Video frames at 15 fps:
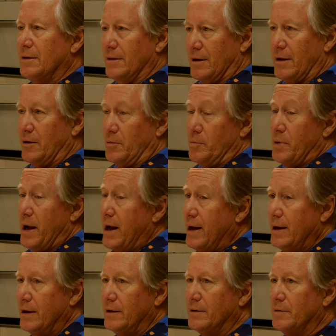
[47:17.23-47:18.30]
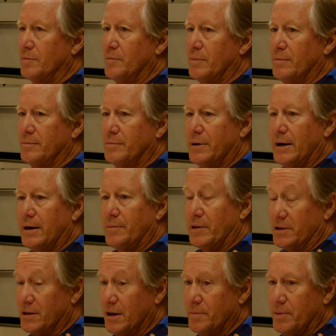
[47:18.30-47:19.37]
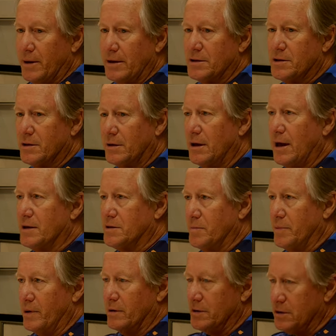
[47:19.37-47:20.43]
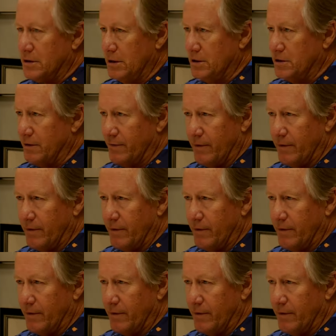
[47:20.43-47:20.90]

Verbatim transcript: I don't paint, but my son paints, so he has a better sense of